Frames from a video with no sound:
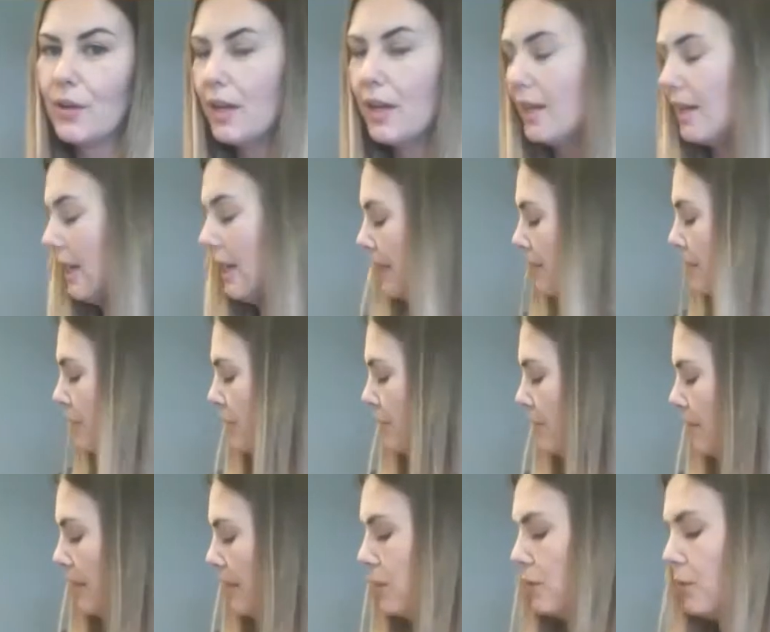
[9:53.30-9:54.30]
just make sure
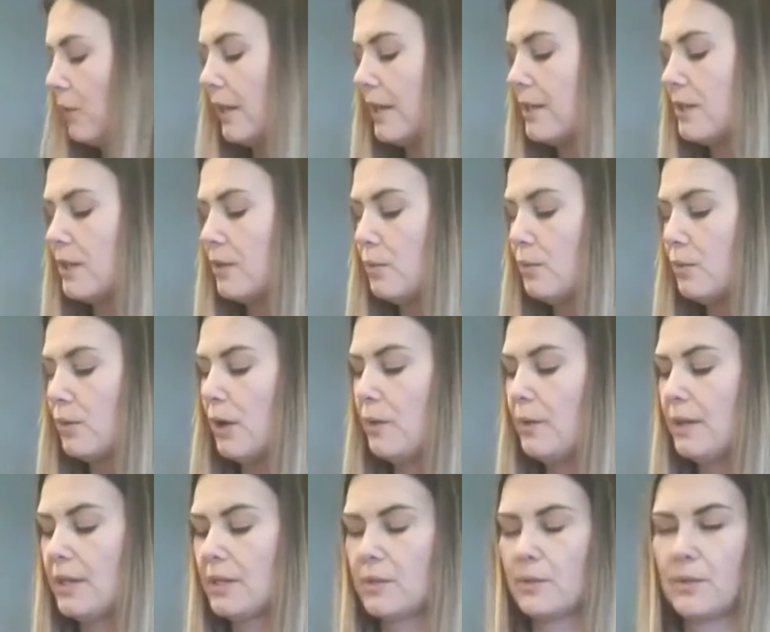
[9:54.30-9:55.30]
they don't all go into
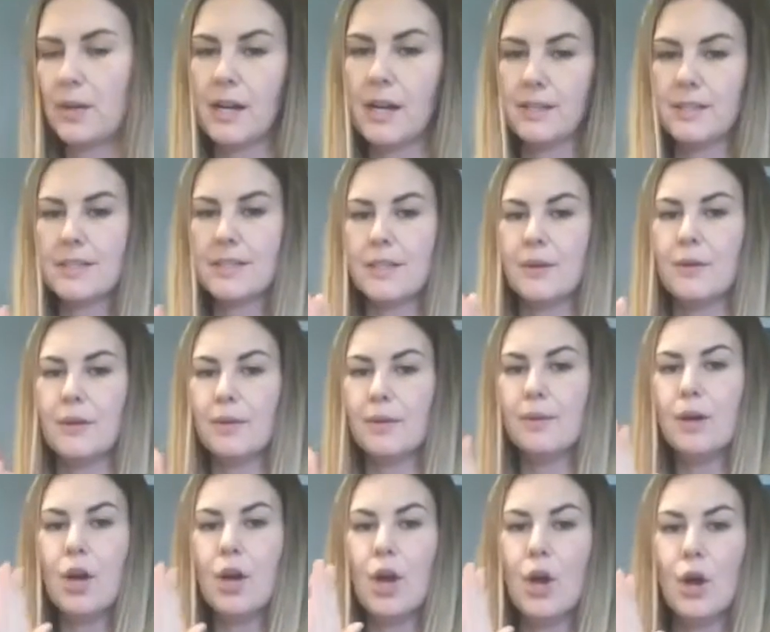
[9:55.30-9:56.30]
one. So I'm
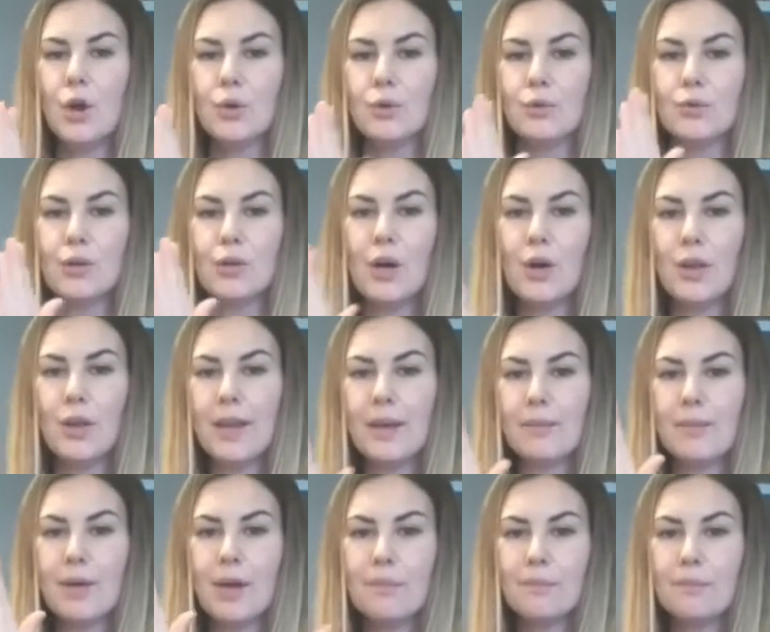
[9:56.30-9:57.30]
rolling my
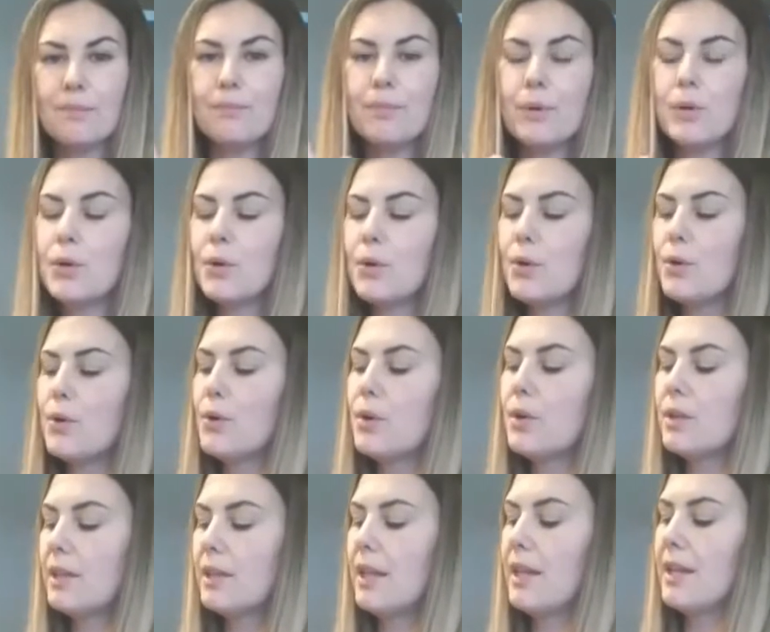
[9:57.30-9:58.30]
ball
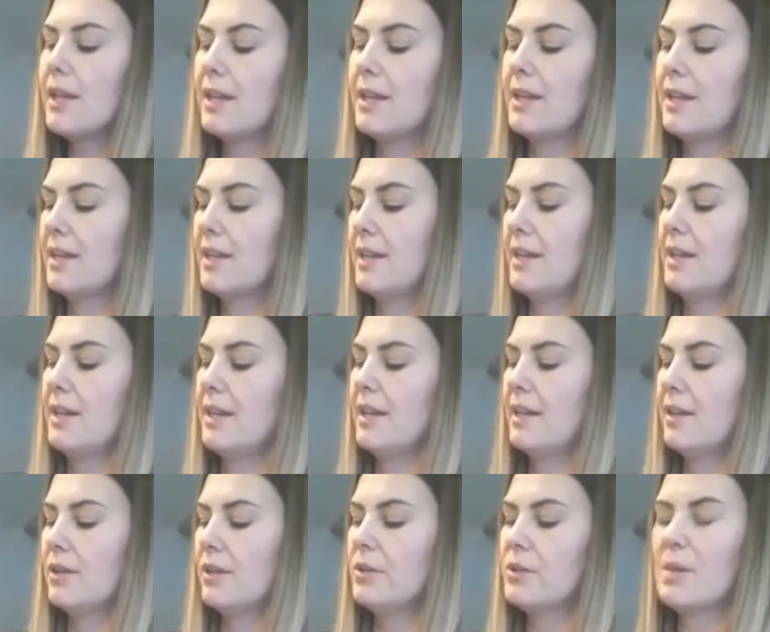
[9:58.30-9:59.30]
lots
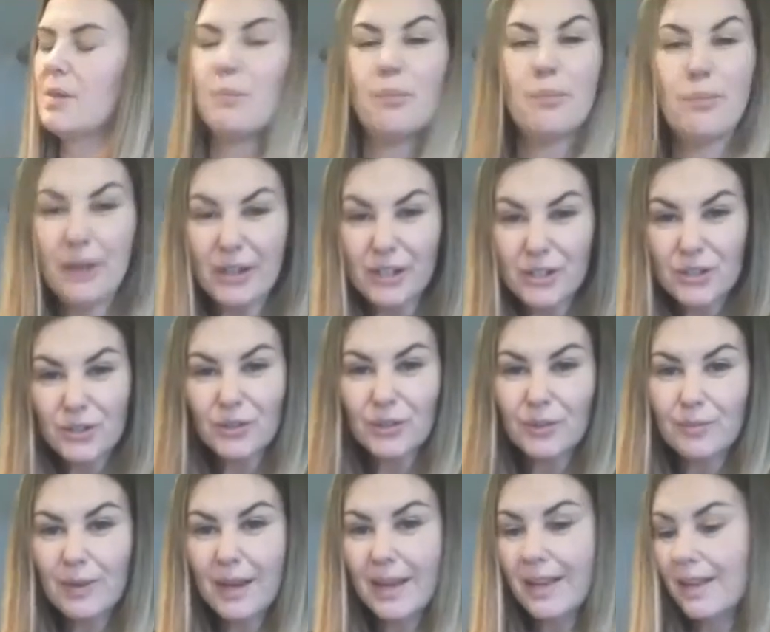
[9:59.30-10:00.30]
of butter on my
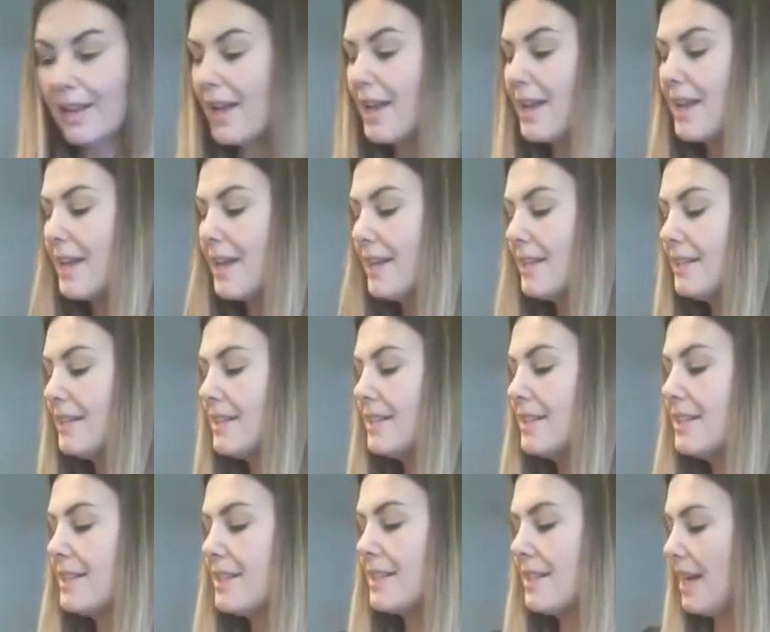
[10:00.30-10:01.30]
hands,
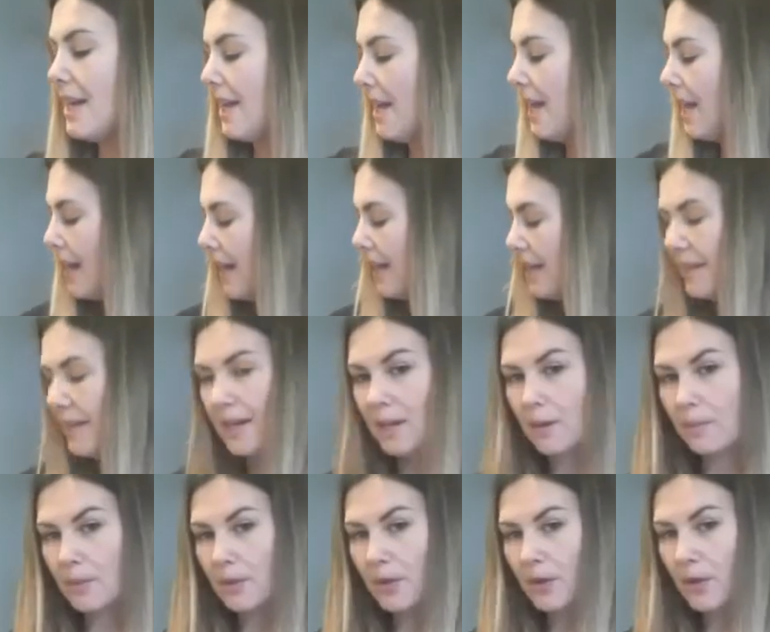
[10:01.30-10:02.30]
and then I put it
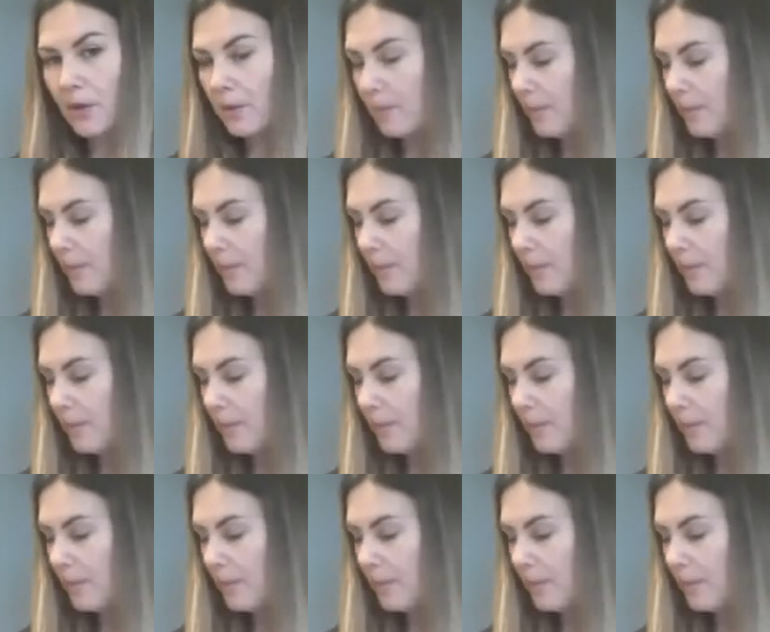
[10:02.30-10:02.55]
on the baking